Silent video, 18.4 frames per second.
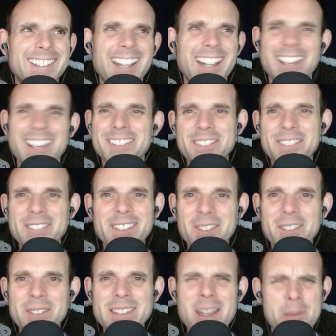I don't even
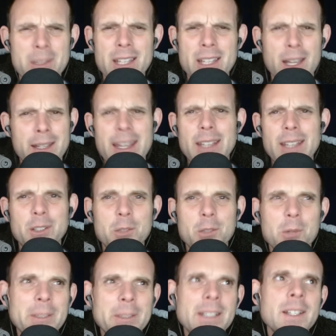know what that means. A NATO
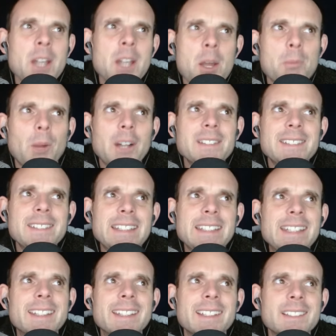moment.
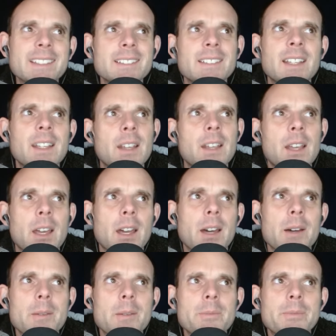Marcy Ian,
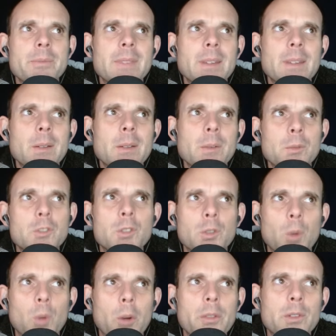
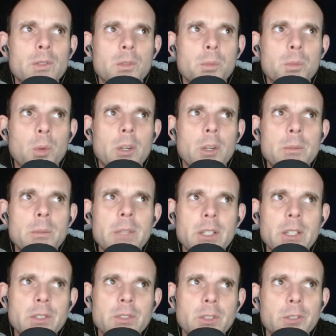True North is reporting,
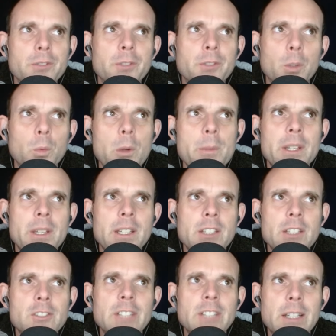Minister for Women
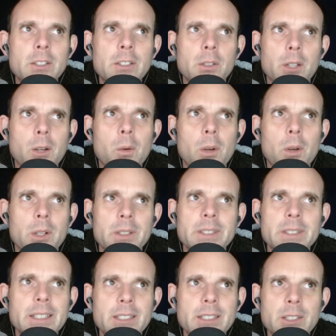and Gender
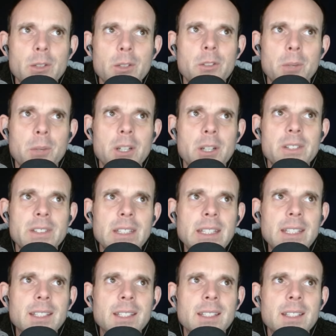Equality and Youth, Marcy
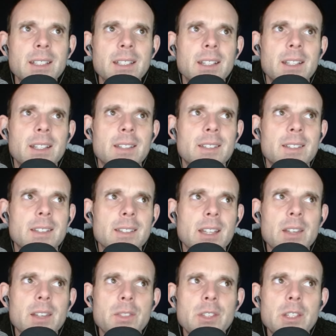Ian, says,
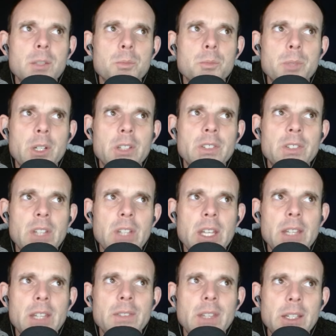I think it bears
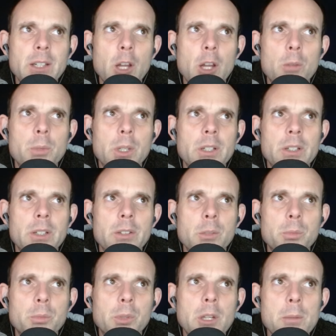saying that in Alberta,
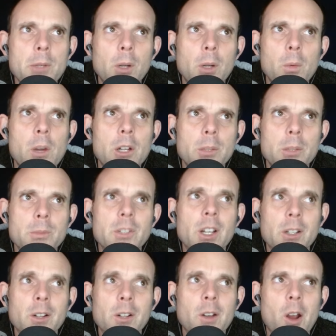the Premier welcomed
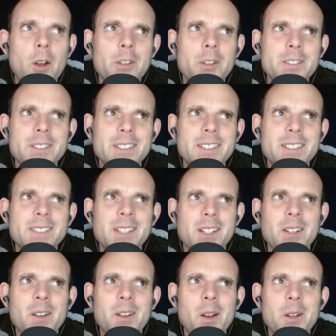Tucker Carlson and
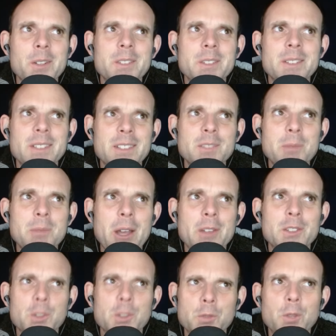Tucker Carlson
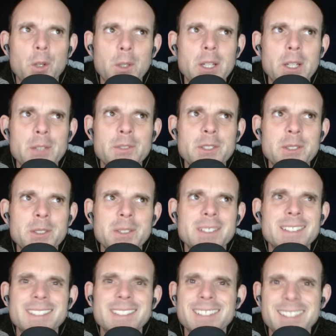espouses far-right
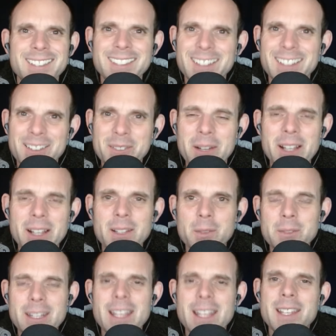views. Right?
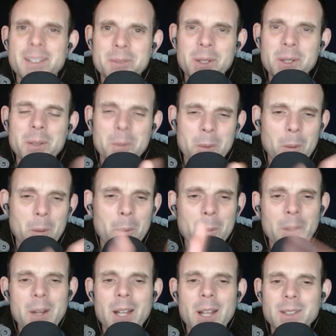
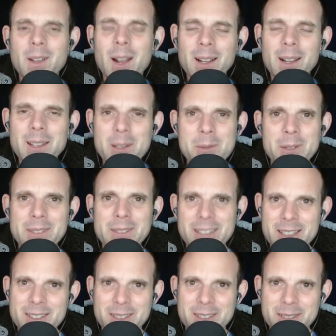We're not talking about
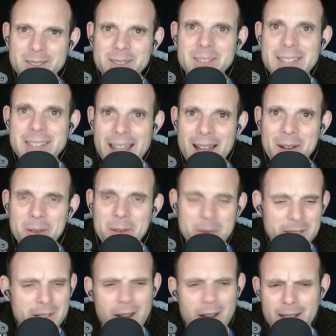the issue now.
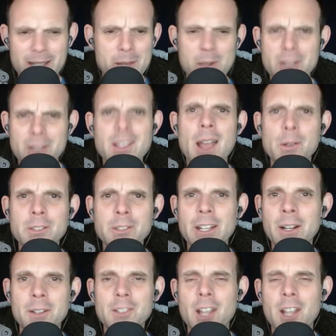We're talking about how
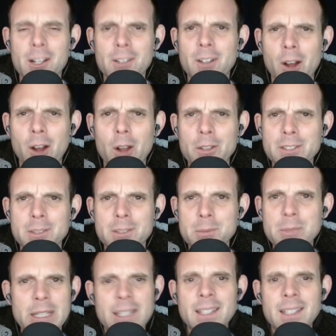dare Tucker Carlson
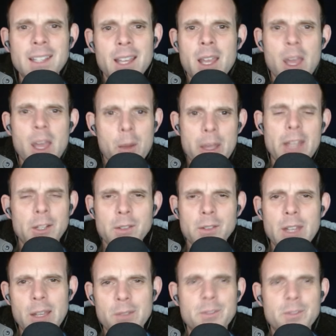be
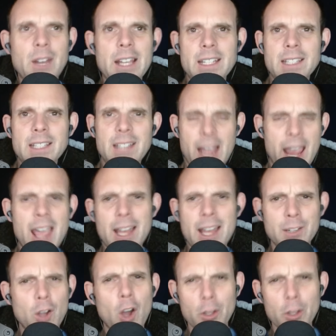invited
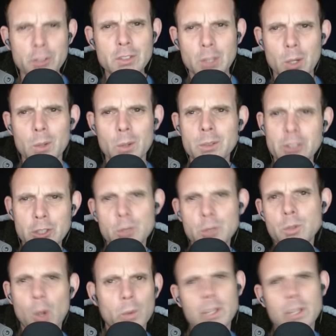and also
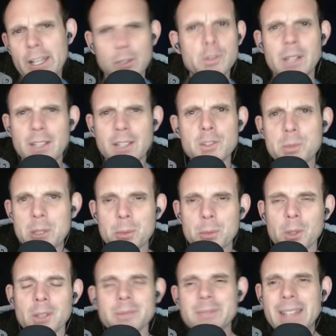you don't like trans
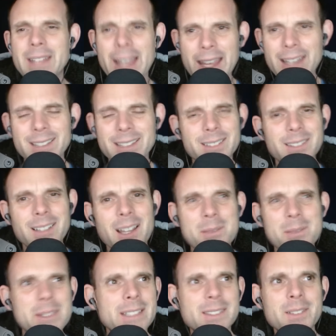people. And
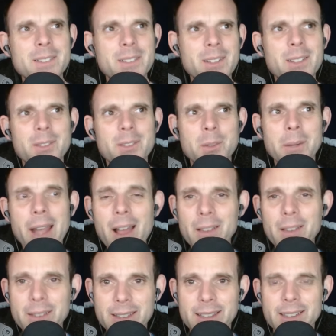I mean, the
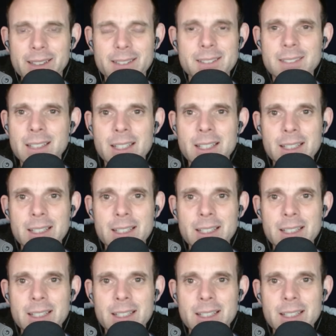reality is